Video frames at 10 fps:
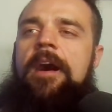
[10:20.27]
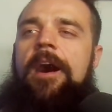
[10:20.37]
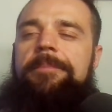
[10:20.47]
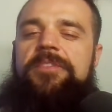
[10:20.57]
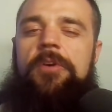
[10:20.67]

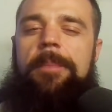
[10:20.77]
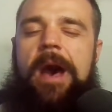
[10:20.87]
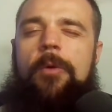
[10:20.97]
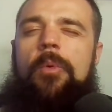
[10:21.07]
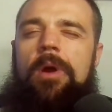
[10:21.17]
up to
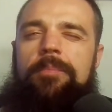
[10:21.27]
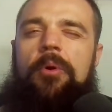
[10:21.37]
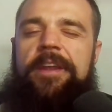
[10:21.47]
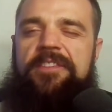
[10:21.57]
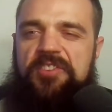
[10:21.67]
about
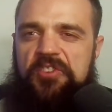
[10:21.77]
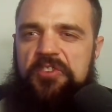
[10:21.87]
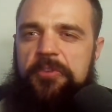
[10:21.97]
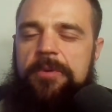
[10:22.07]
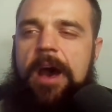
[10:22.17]

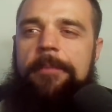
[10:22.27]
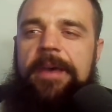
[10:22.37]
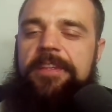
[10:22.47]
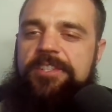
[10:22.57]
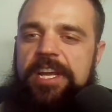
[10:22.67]
1.2
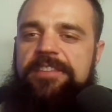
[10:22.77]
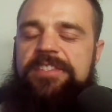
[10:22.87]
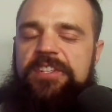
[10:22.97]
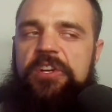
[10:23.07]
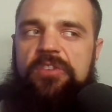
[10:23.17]
at the Gen
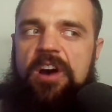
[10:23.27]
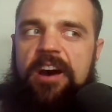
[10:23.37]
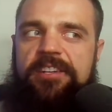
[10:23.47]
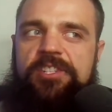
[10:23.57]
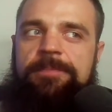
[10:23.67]
0
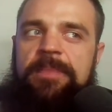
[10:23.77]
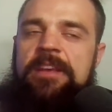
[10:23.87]
launch.